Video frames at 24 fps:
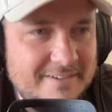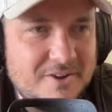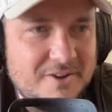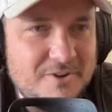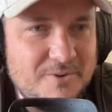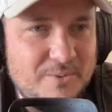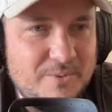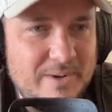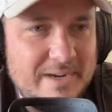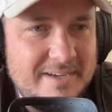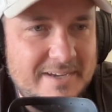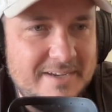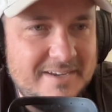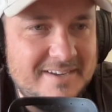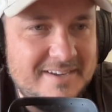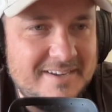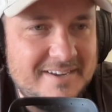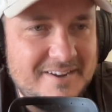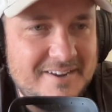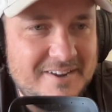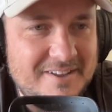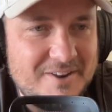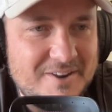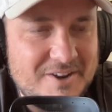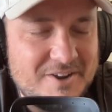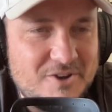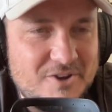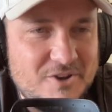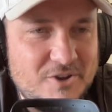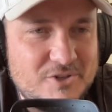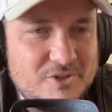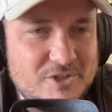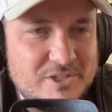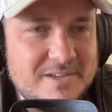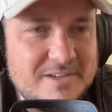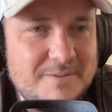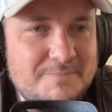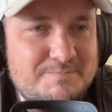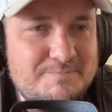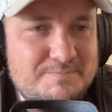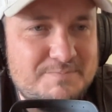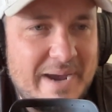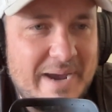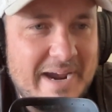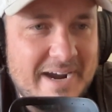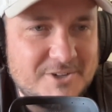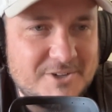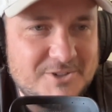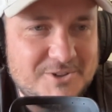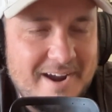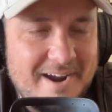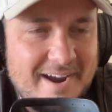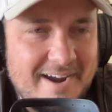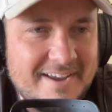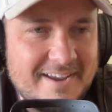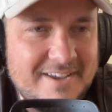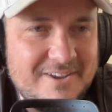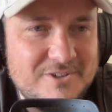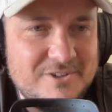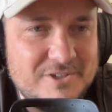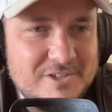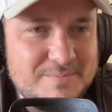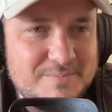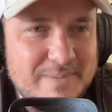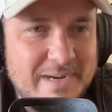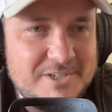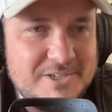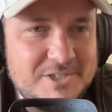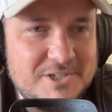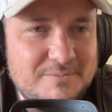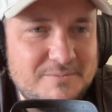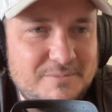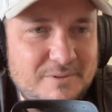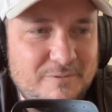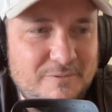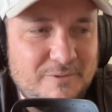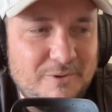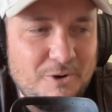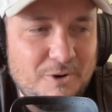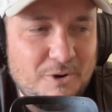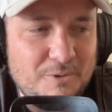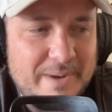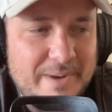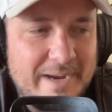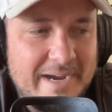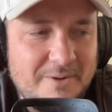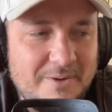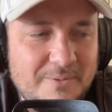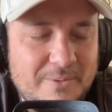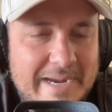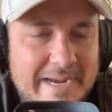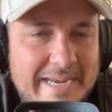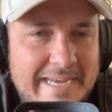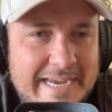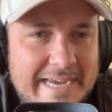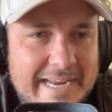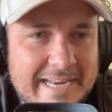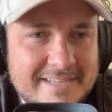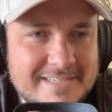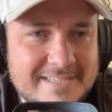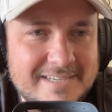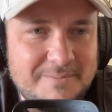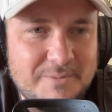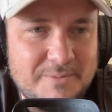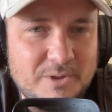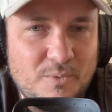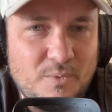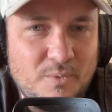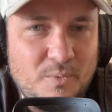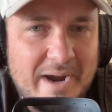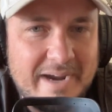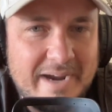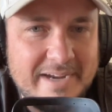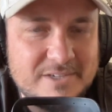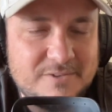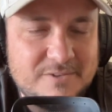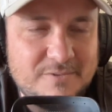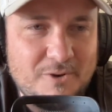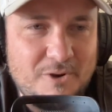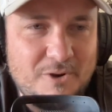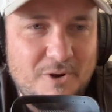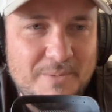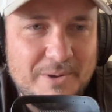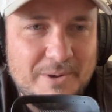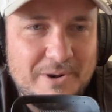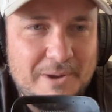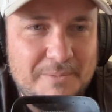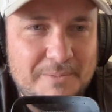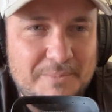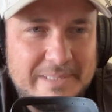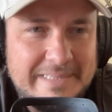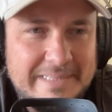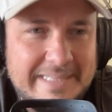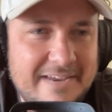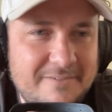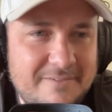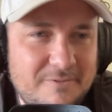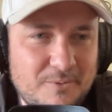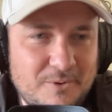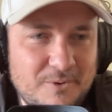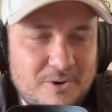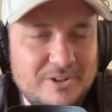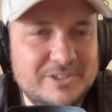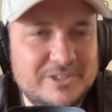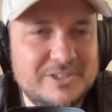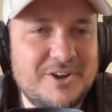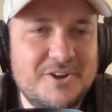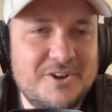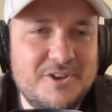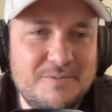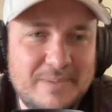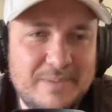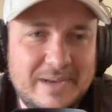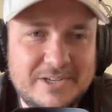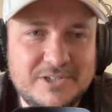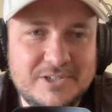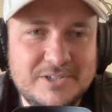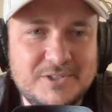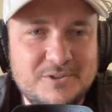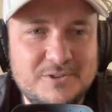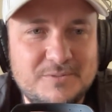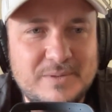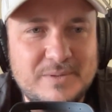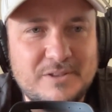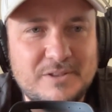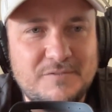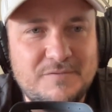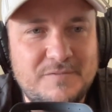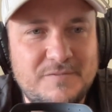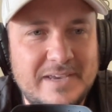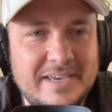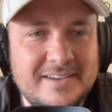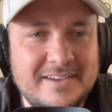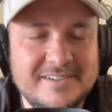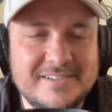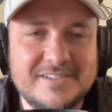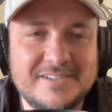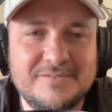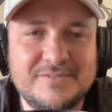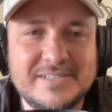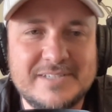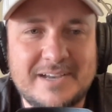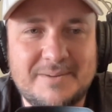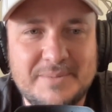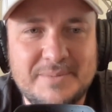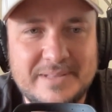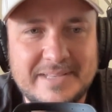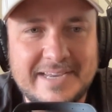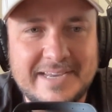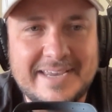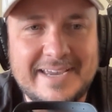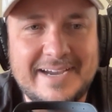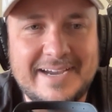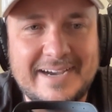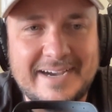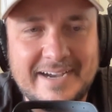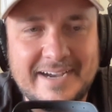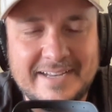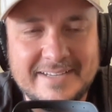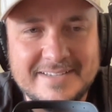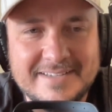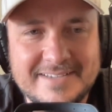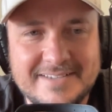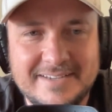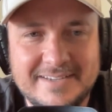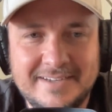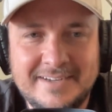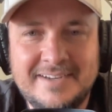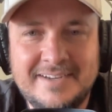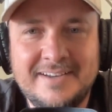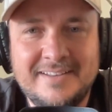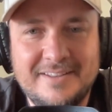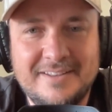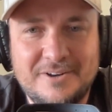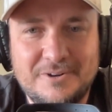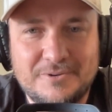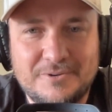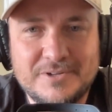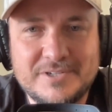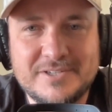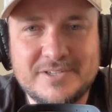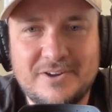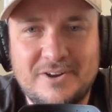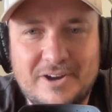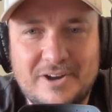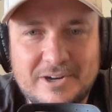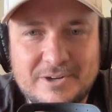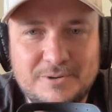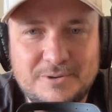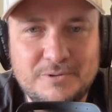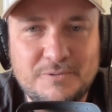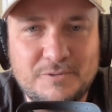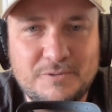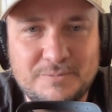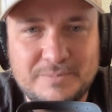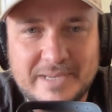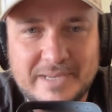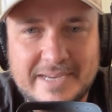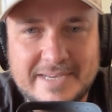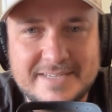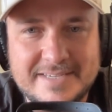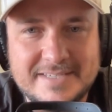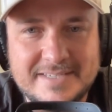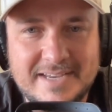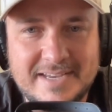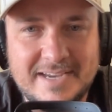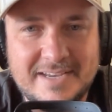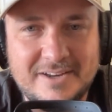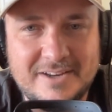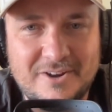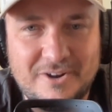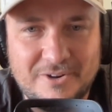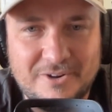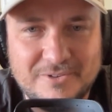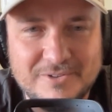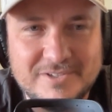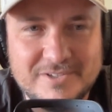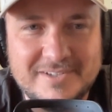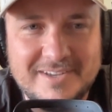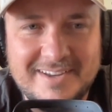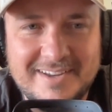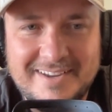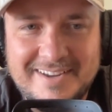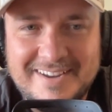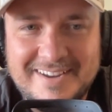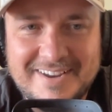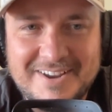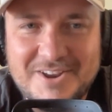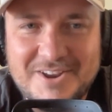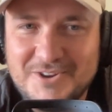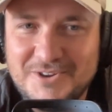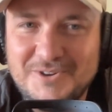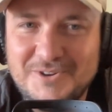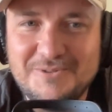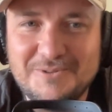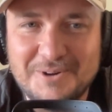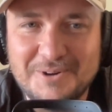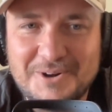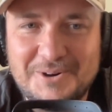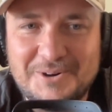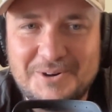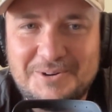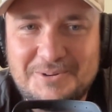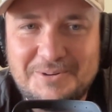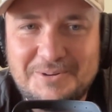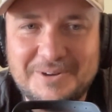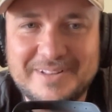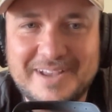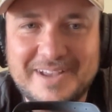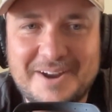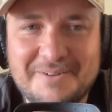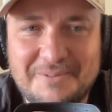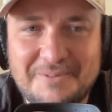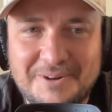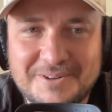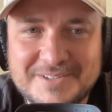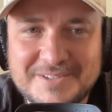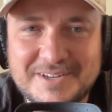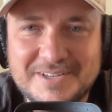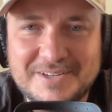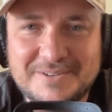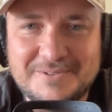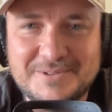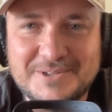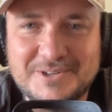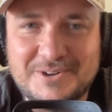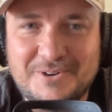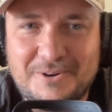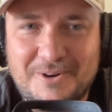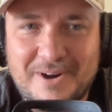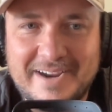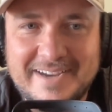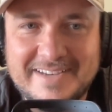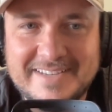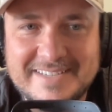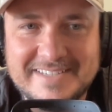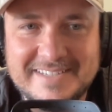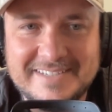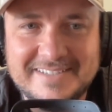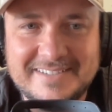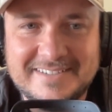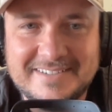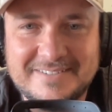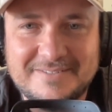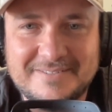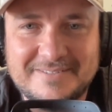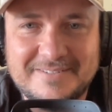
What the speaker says: Can you just to backtrack, you just mentioned before about where you're getting some of the waste from. And I believe a while ago you mentioned to me the figures of some of the cards that are recycled from the casinos. Can you recall what that was? Because it was crazy.